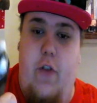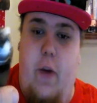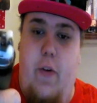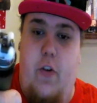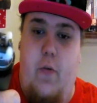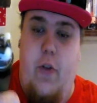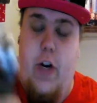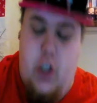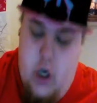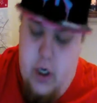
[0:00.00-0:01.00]
with some
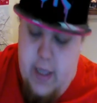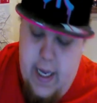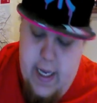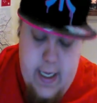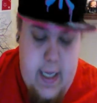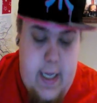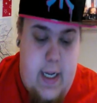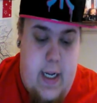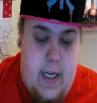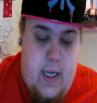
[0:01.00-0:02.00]
fresh cotton in there.
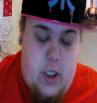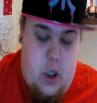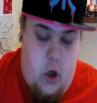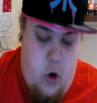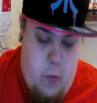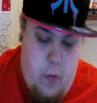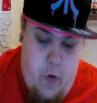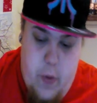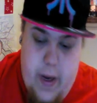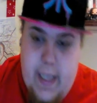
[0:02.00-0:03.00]
So
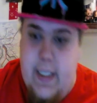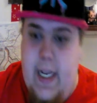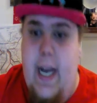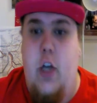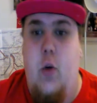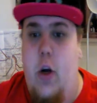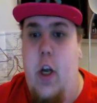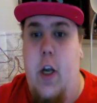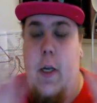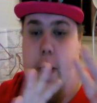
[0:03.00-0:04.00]
before we get started, I just
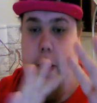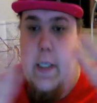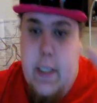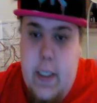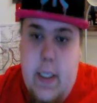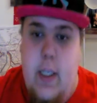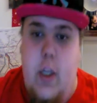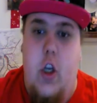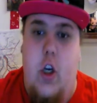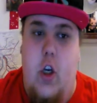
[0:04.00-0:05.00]
want to
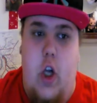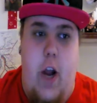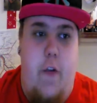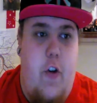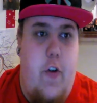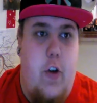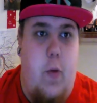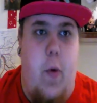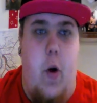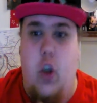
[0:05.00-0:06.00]
clear a few things
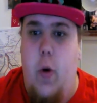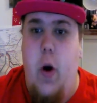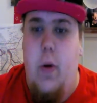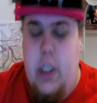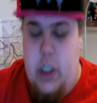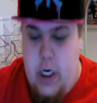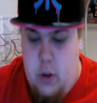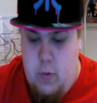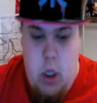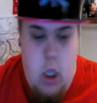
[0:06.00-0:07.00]
of what's going on with the
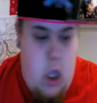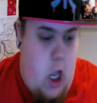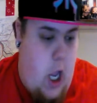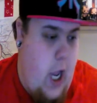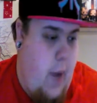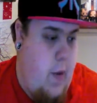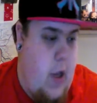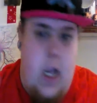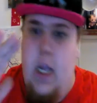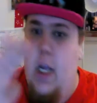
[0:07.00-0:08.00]
channel. Going
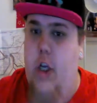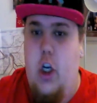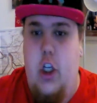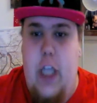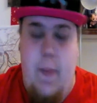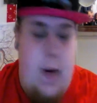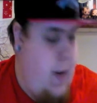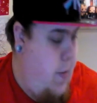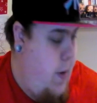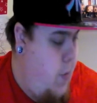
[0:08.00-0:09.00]
to start being a
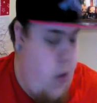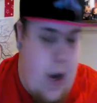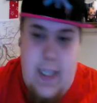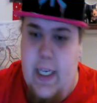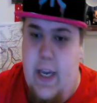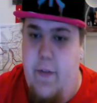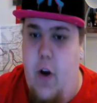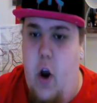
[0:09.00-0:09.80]
little bit more active.